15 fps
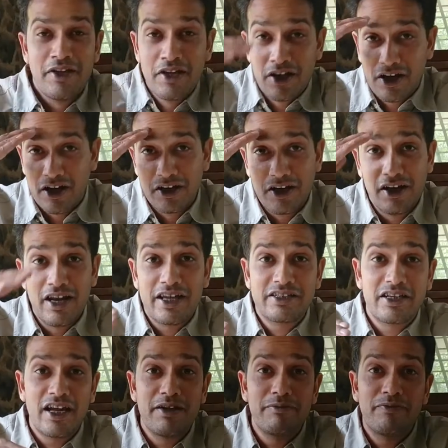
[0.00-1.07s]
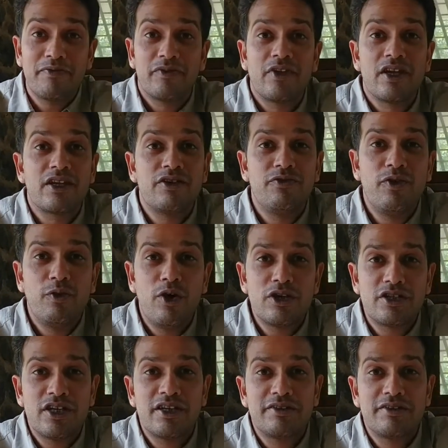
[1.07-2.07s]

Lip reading: Until next time, thank you for watching.